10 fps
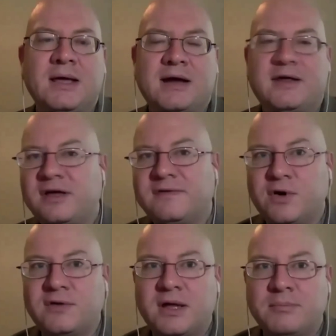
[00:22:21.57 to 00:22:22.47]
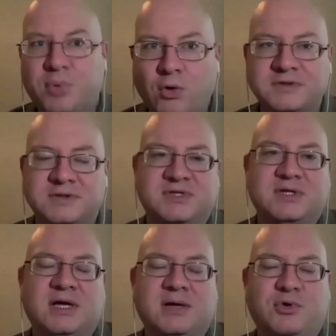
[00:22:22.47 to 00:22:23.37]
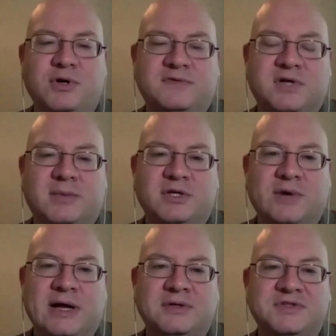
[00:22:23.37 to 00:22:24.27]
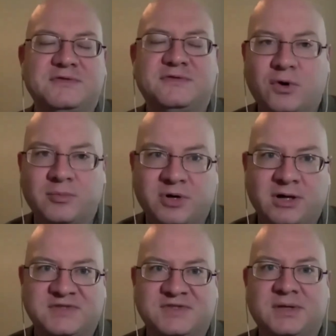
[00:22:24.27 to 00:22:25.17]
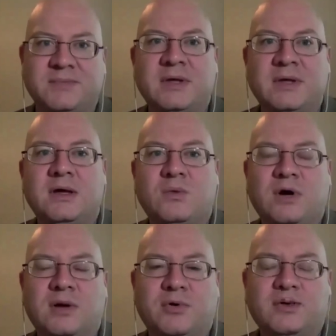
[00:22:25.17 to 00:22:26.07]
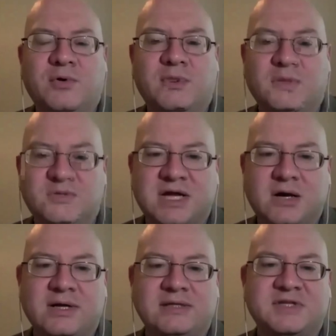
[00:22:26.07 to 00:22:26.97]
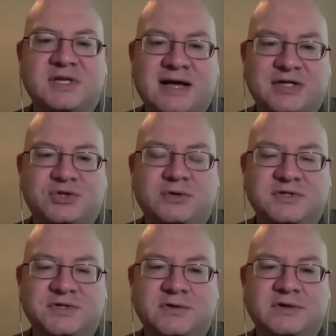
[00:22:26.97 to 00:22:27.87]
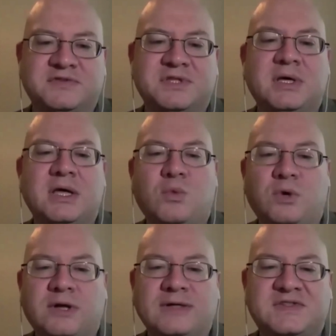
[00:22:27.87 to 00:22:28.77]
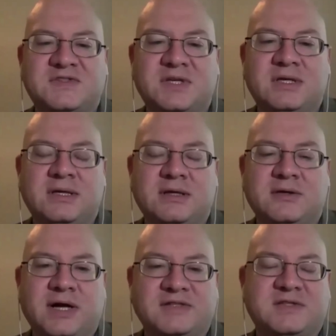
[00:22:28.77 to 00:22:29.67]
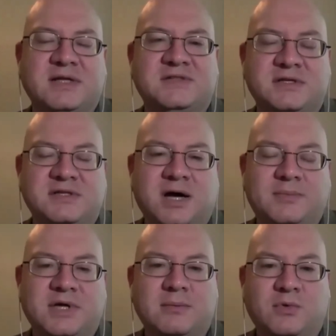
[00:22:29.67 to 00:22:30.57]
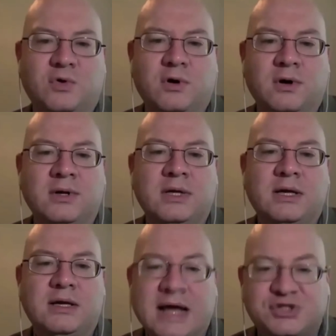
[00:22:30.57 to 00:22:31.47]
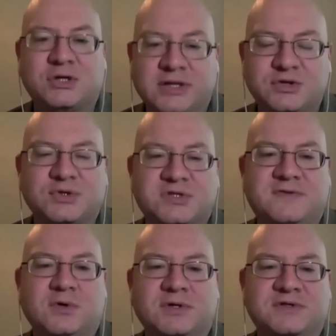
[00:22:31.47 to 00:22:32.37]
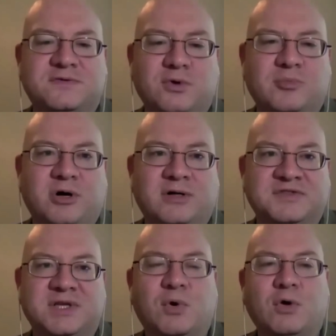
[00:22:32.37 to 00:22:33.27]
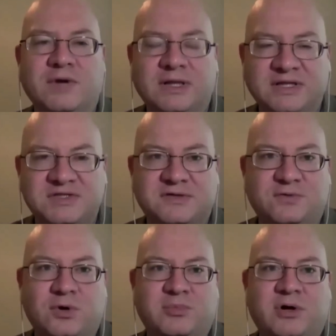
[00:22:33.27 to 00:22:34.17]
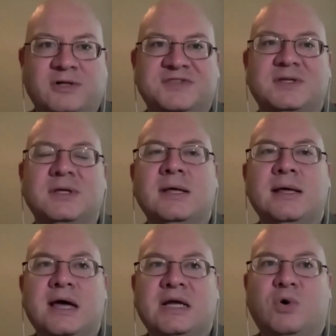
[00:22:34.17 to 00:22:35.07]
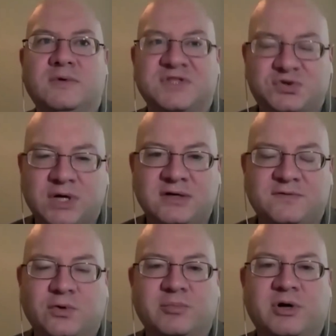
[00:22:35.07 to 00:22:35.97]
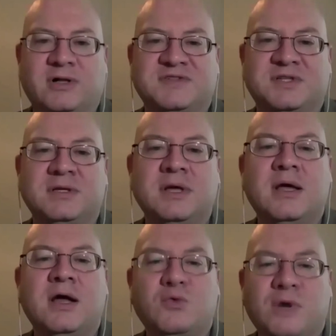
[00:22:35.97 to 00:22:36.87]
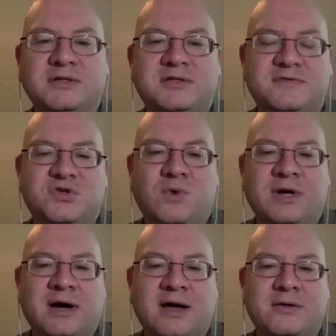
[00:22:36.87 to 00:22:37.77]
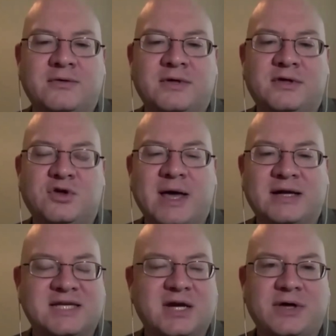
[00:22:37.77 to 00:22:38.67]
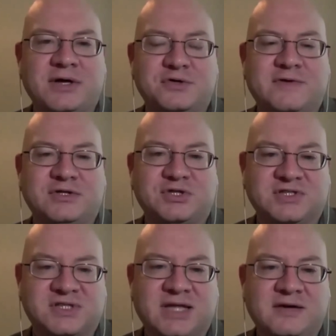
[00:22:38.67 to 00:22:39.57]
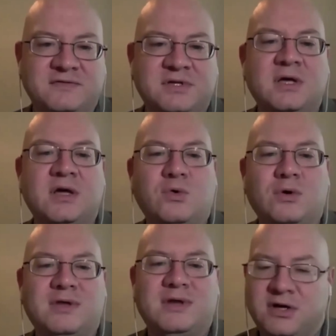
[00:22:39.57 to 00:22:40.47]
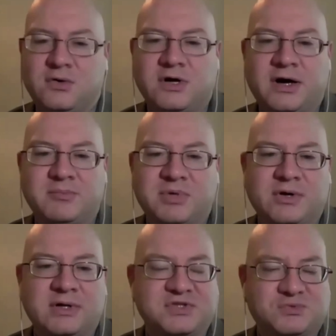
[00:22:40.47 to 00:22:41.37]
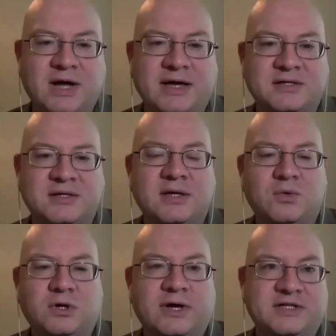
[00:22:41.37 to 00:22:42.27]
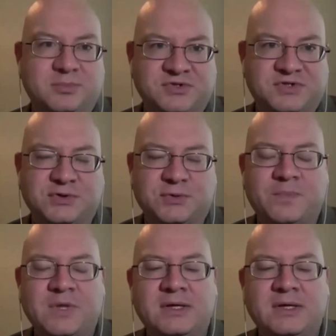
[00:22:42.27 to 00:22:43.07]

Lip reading: And I think a very important point of common ground is in foreign policy, where both libertarians and national conservatives would like to see the United States adopt a more national interest focused foreign policy, a more realistic foreign policy, and a more restrained foreign policy relative to what either the humanitarian interventionist left or the neocon imperialist right would like to pursue.